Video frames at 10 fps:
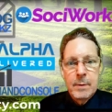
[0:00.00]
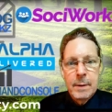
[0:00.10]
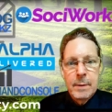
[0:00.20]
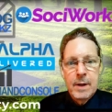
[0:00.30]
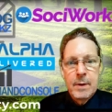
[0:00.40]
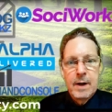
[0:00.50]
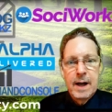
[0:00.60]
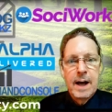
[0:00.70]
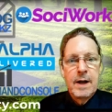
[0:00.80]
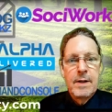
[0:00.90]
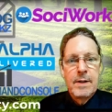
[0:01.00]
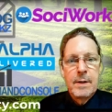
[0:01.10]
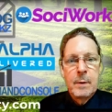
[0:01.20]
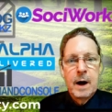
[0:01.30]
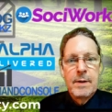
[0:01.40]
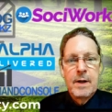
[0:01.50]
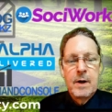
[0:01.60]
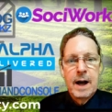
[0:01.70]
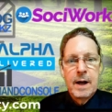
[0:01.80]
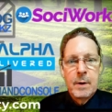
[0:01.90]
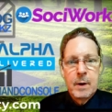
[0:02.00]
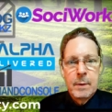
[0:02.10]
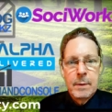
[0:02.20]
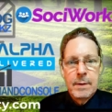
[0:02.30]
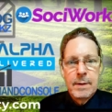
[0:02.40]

members for years. We have a great group.